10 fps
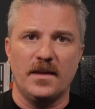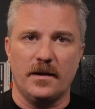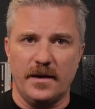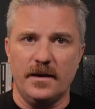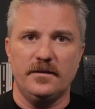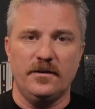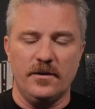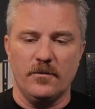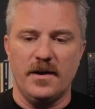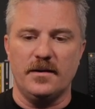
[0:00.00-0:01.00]
And I got to tell
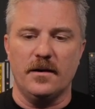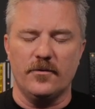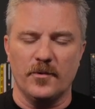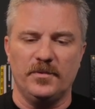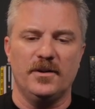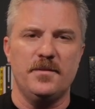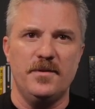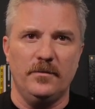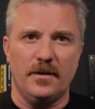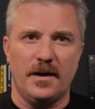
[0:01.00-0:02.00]
you right now, there are plenty of
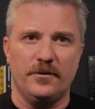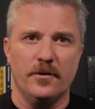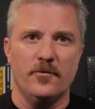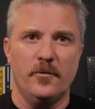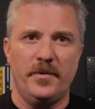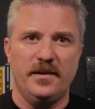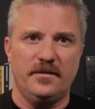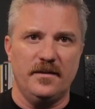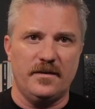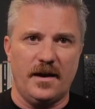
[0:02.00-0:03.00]
people out there who will pay
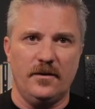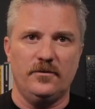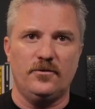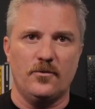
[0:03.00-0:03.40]
$10,000,